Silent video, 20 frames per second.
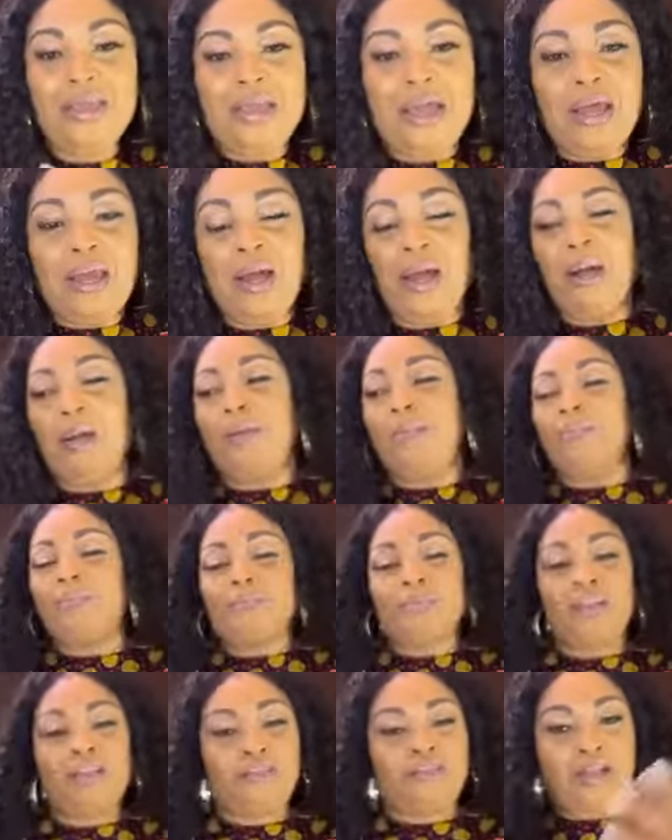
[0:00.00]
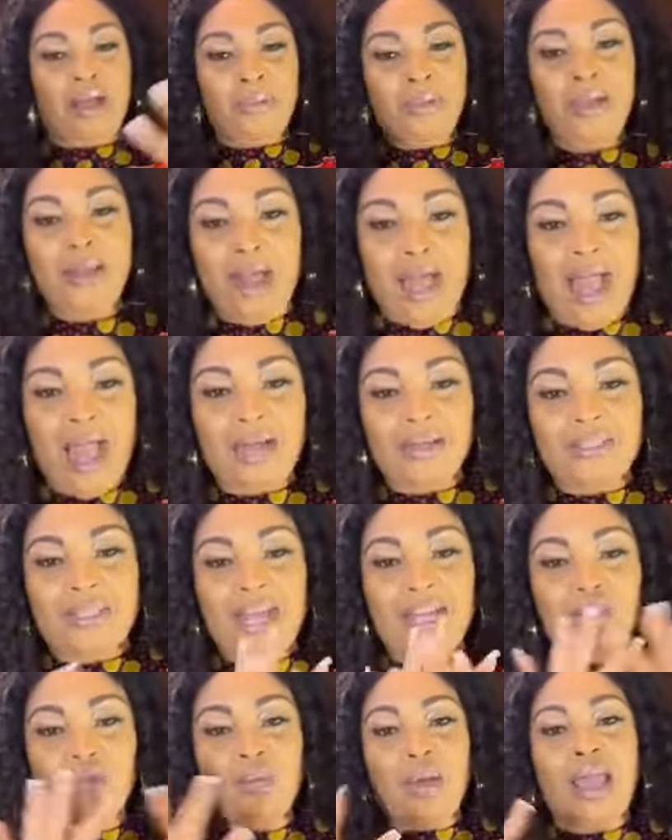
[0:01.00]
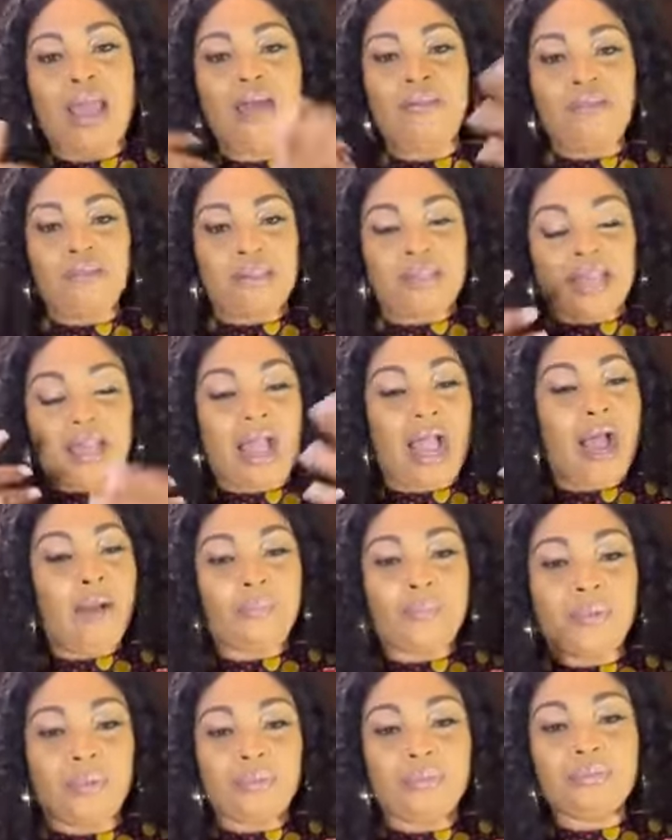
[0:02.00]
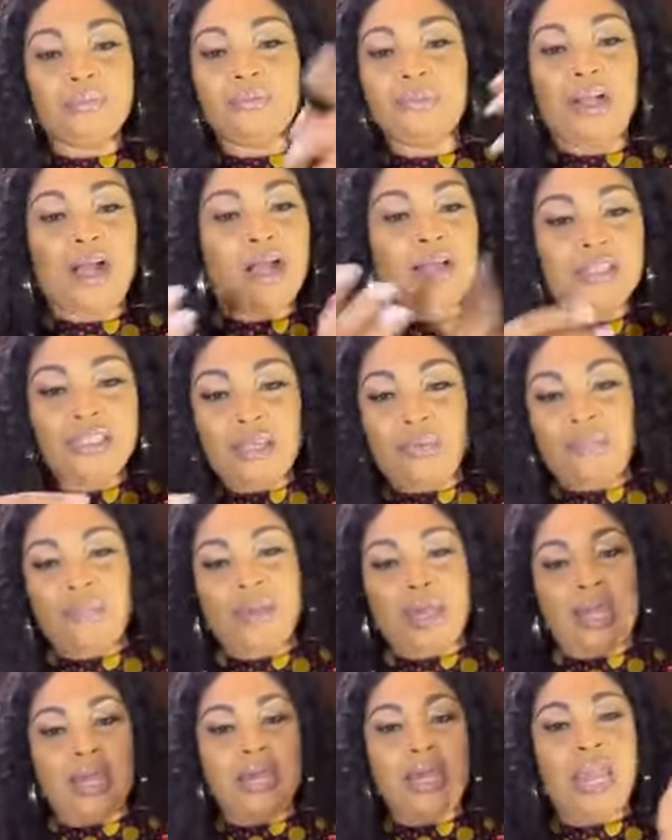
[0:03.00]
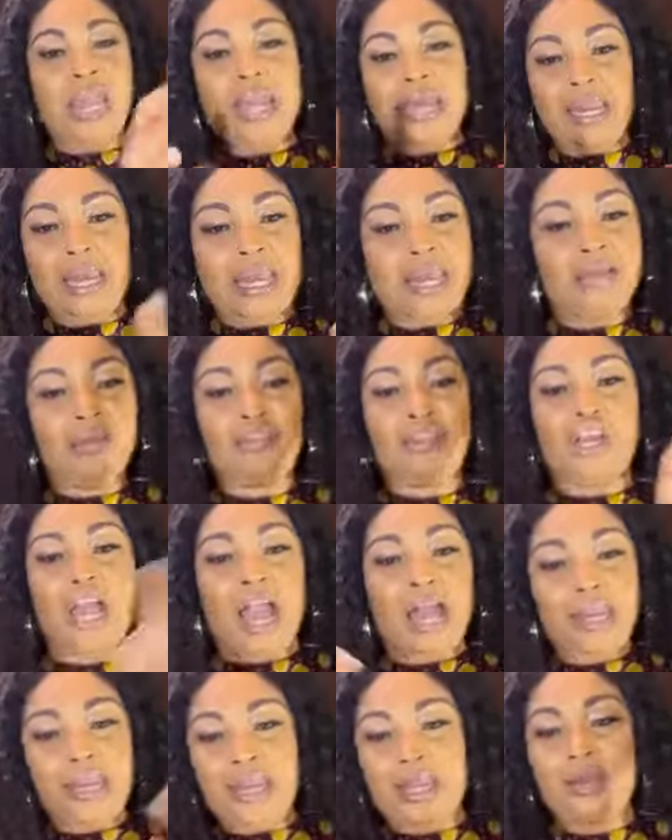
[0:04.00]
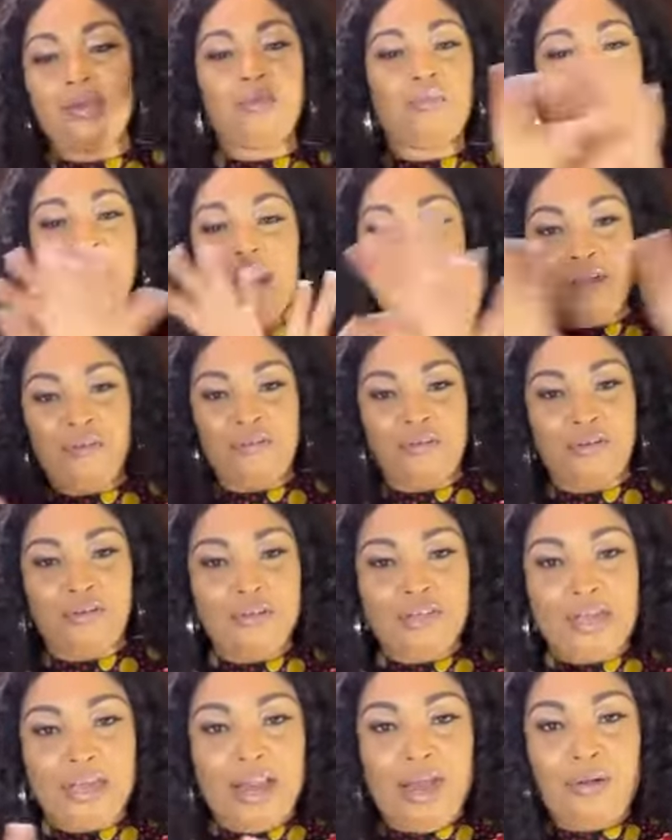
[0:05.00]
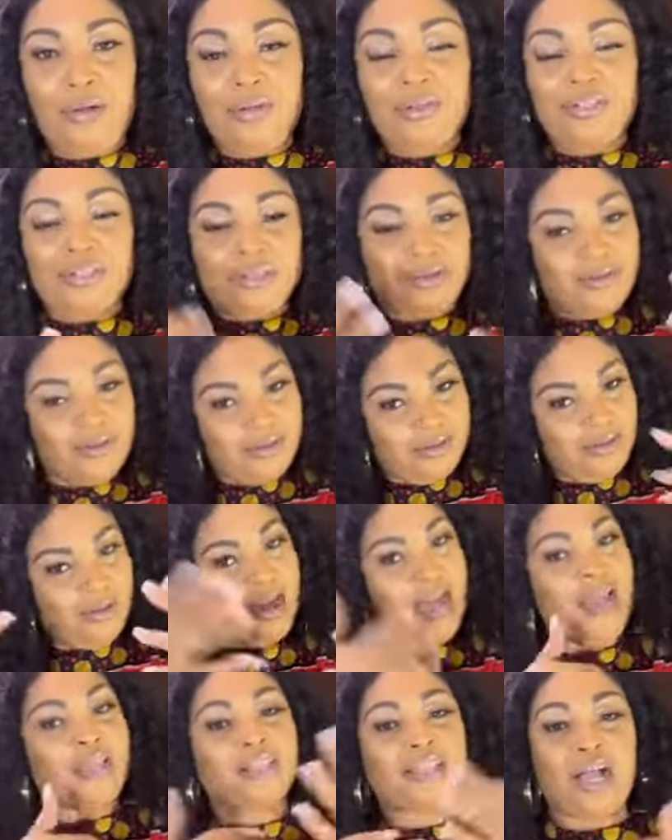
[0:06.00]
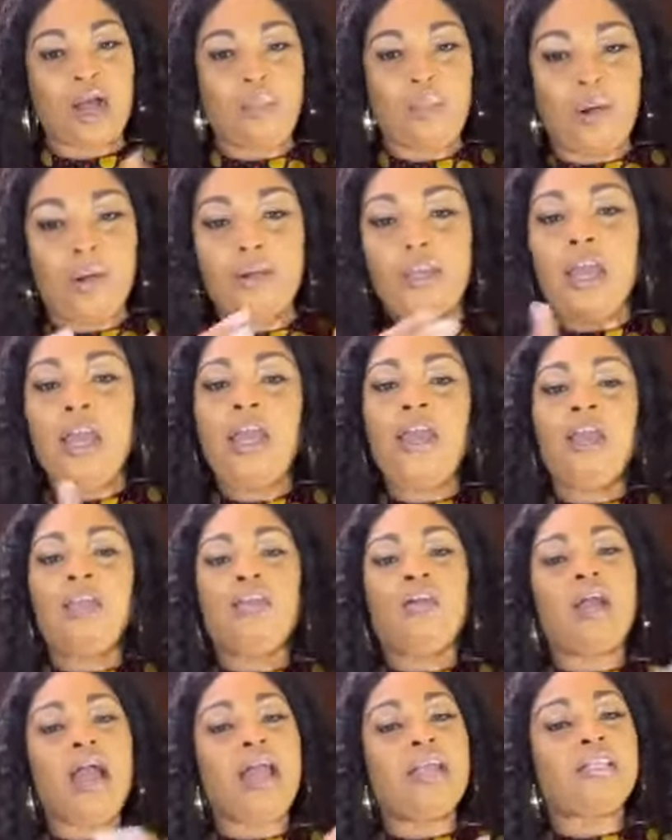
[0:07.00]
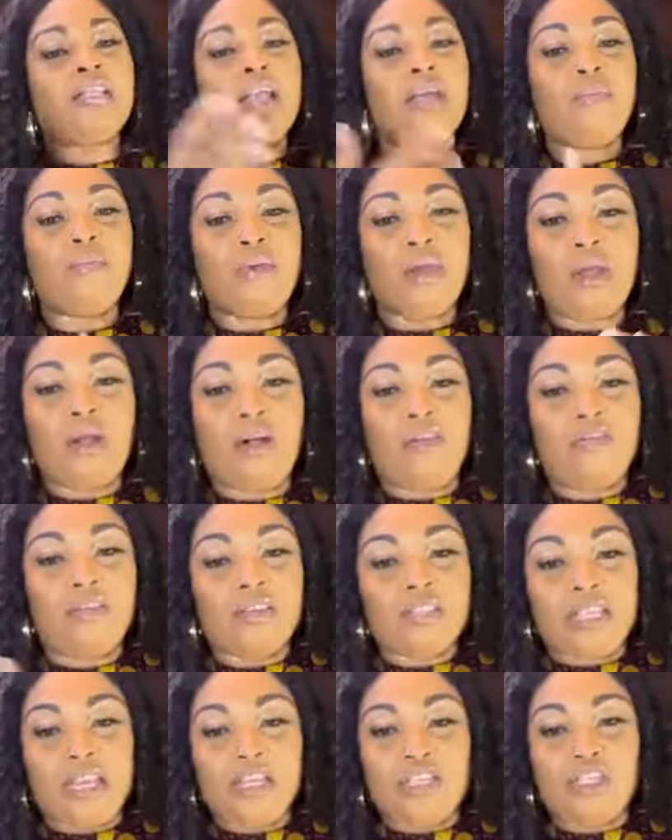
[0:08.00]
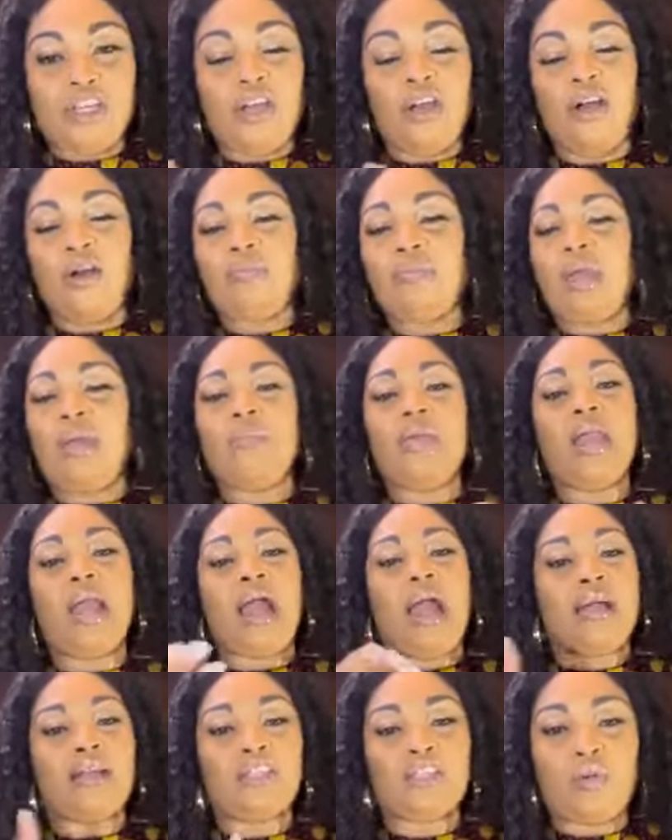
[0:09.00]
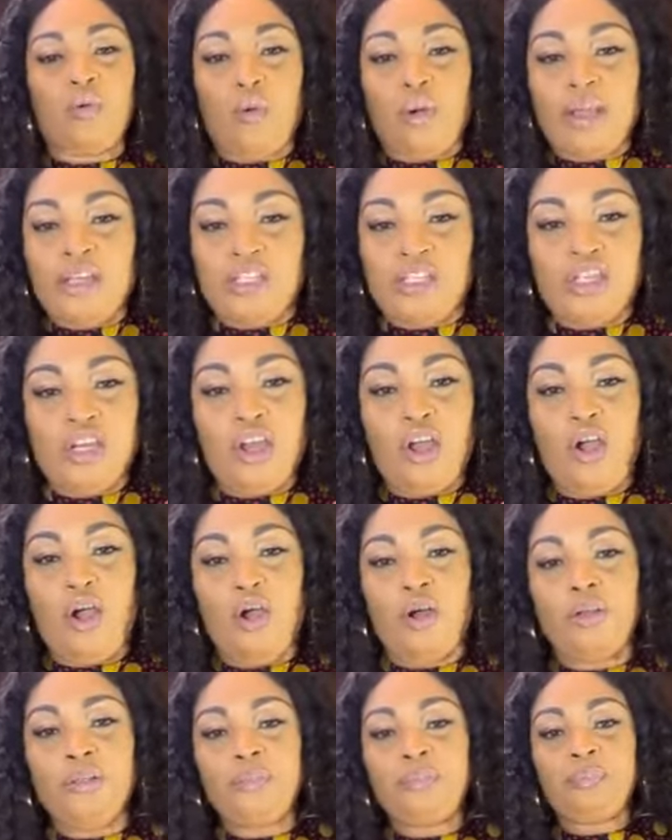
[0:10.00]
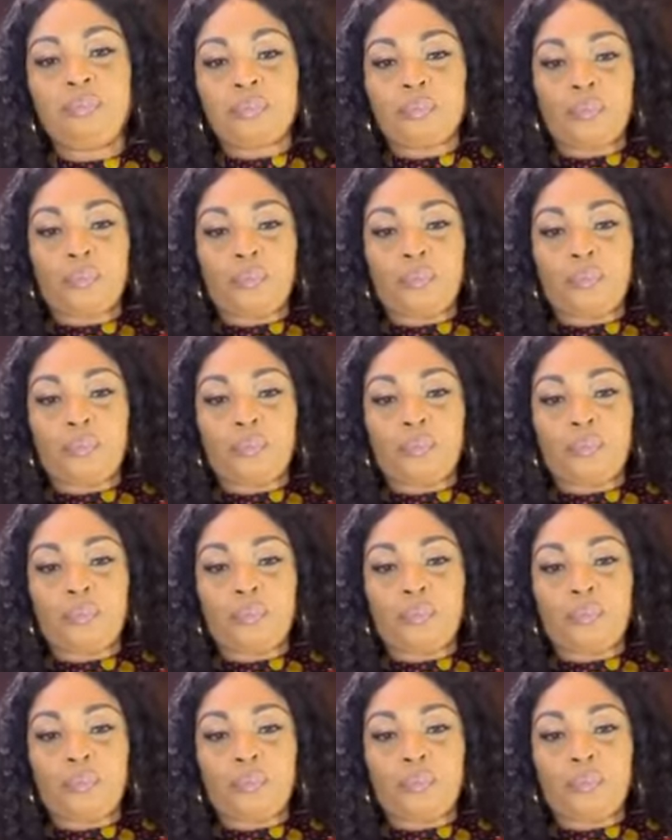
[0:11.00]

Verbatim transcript: You know, family house, that's why everything happened. Gossiping, eating, chatting, whatever, you know. So you guys come on, you guys can bring conversation, maybe ask question,